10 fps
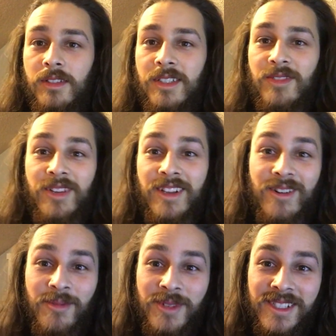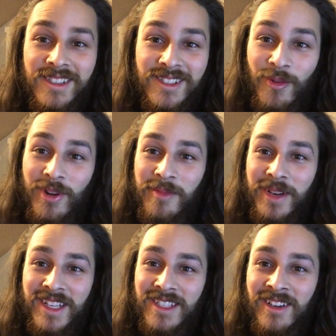This video was 20
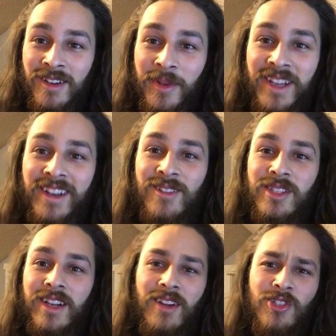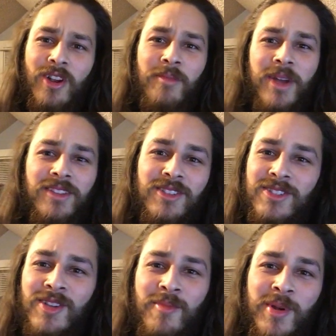minutes long, man. I was like, I'll try and make this
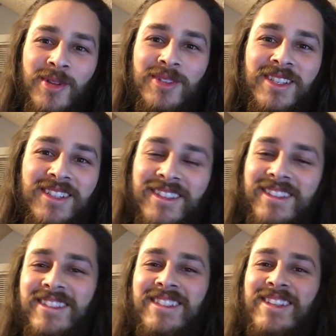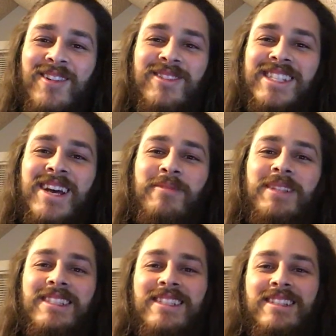10 minutes. This always
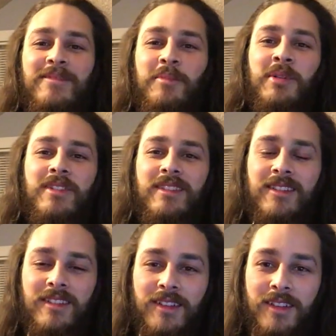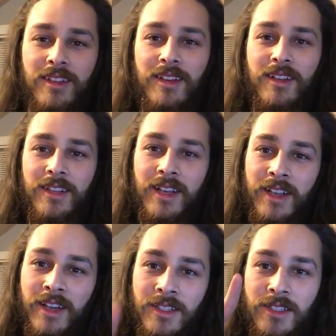happens. But yeah,
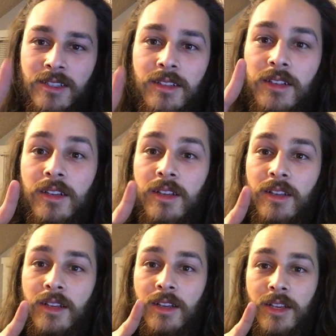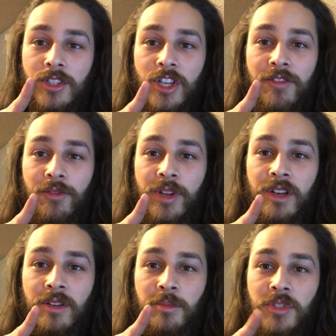guys,
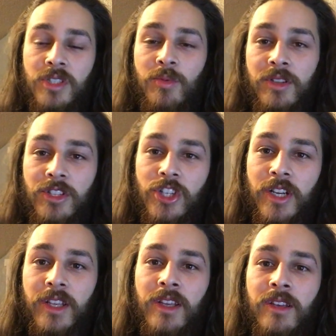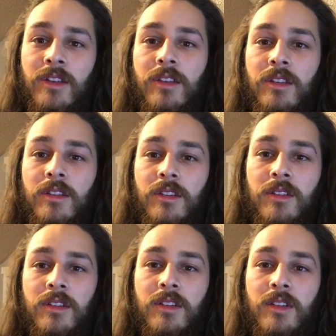JFREEDOM, just wanted to check in,
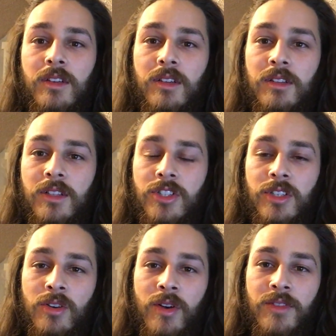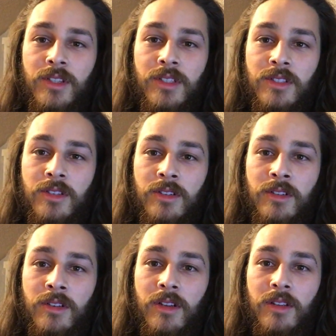let you know everything's
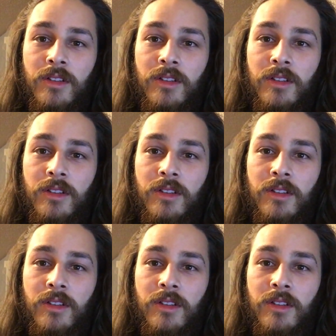good.